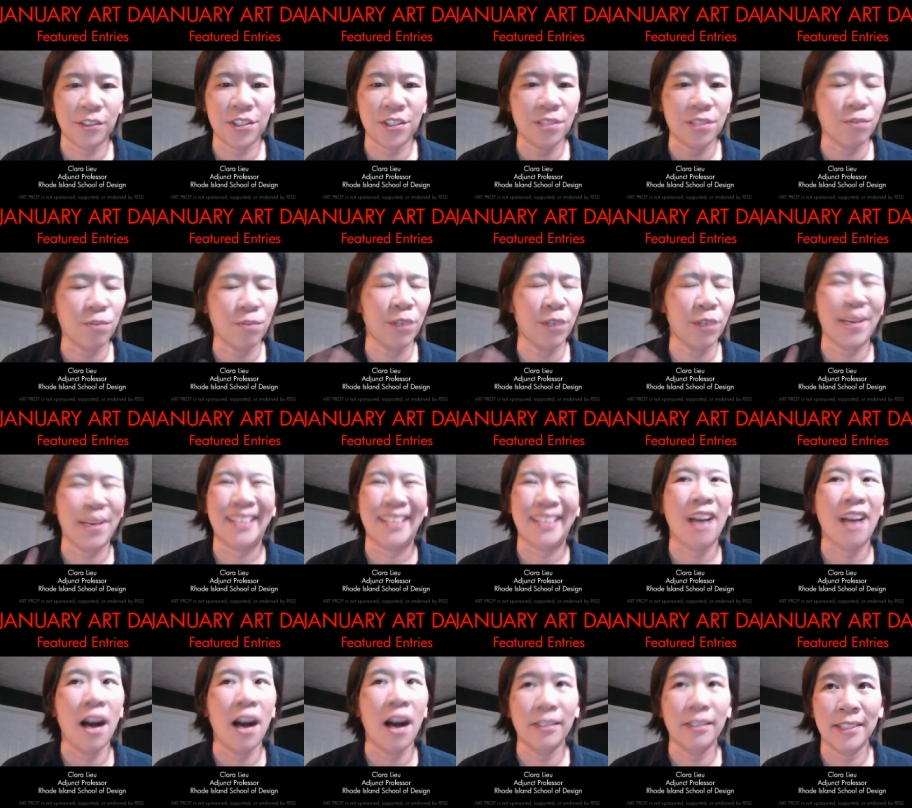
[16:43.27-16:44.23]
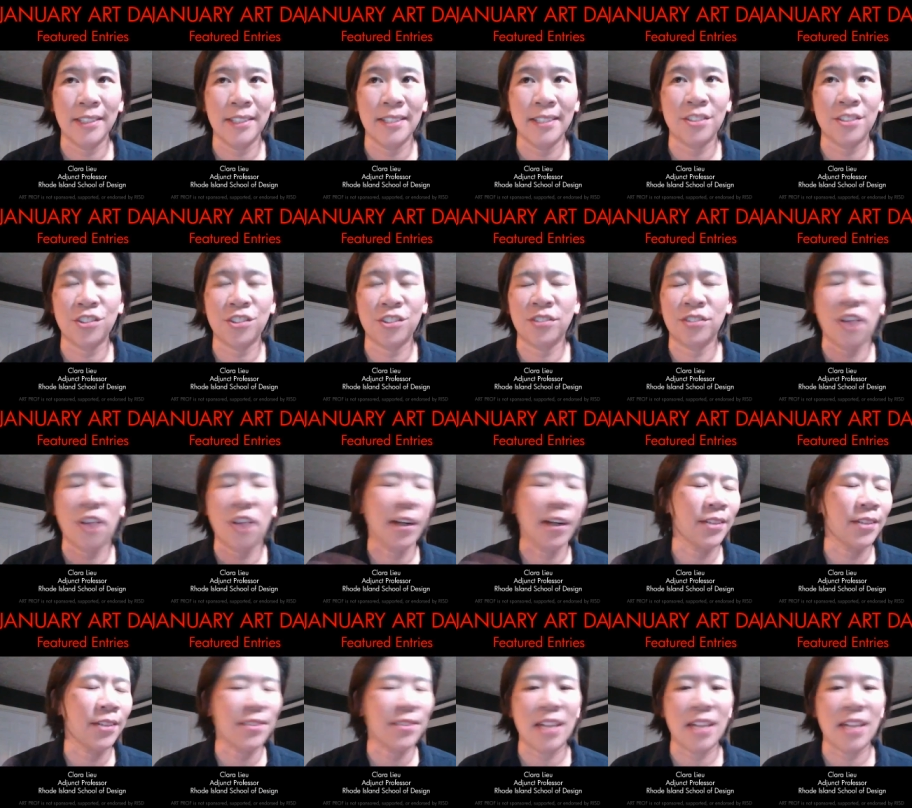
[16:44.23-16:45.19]
She's one of my colleagues, taught
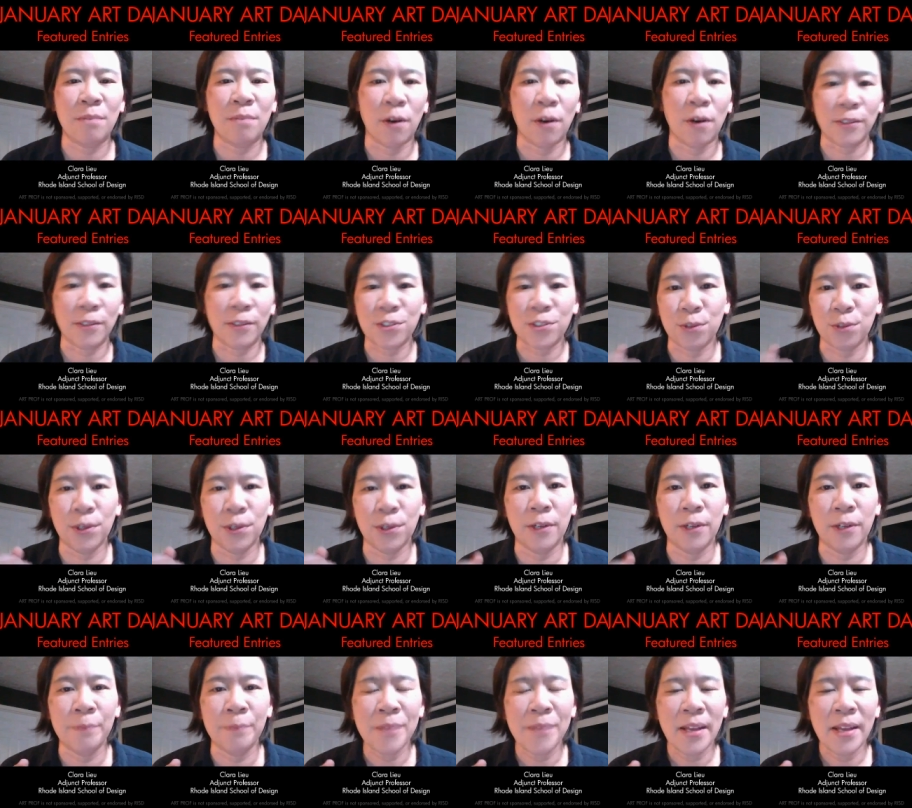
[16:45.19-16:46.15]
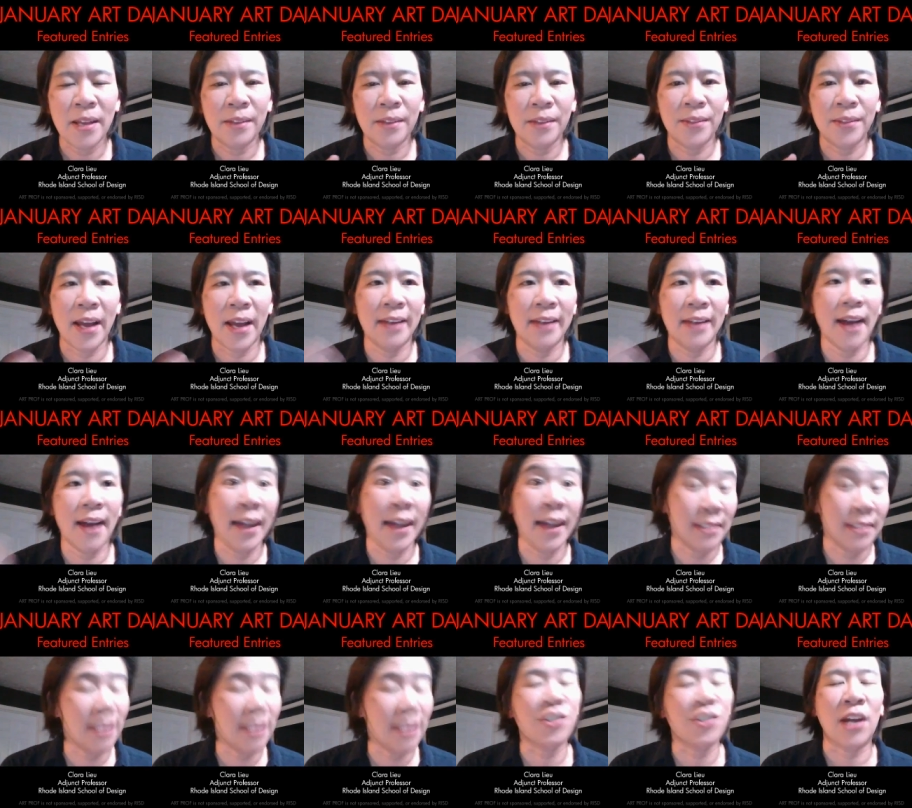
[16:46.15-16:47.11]
at the same art school that I
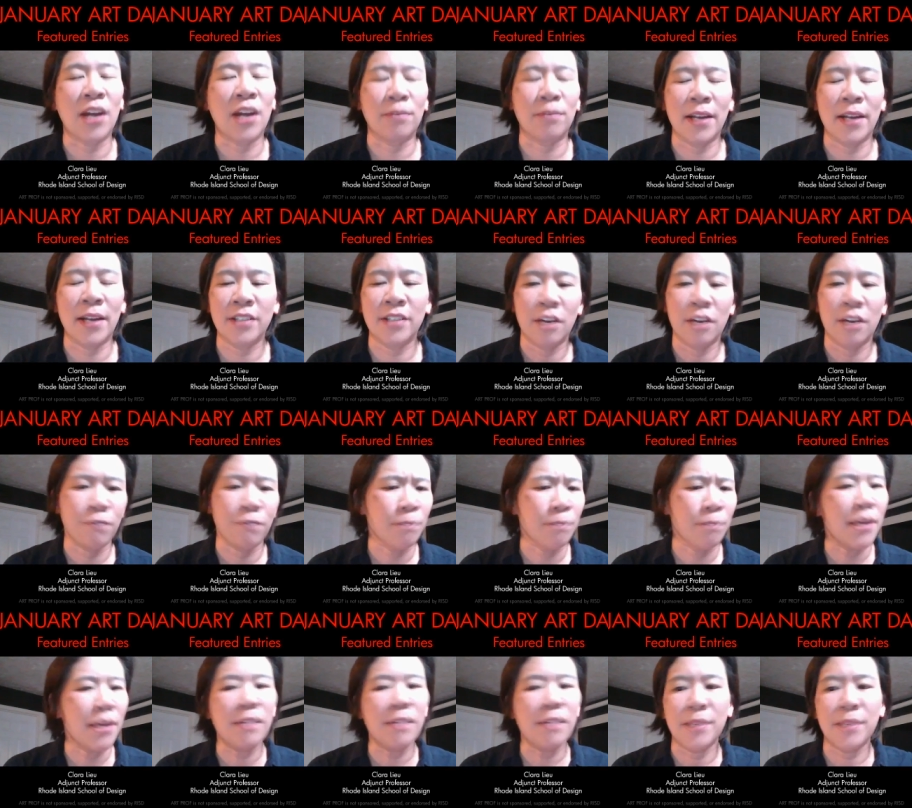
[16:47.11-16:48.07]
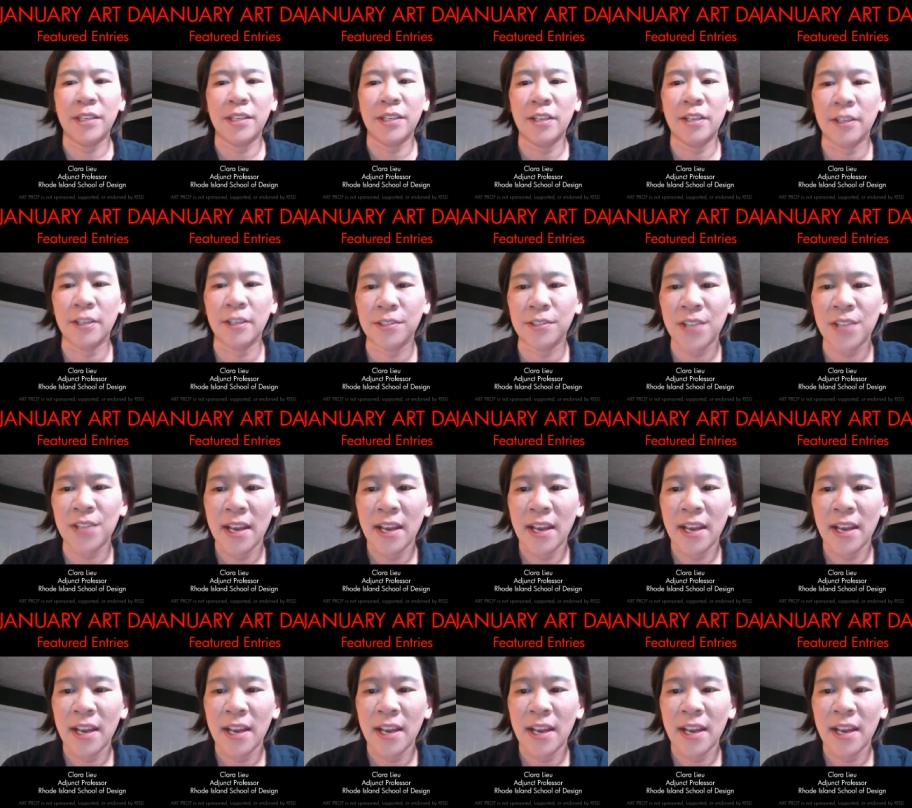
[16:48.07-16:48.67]
teach at right now for many, many years.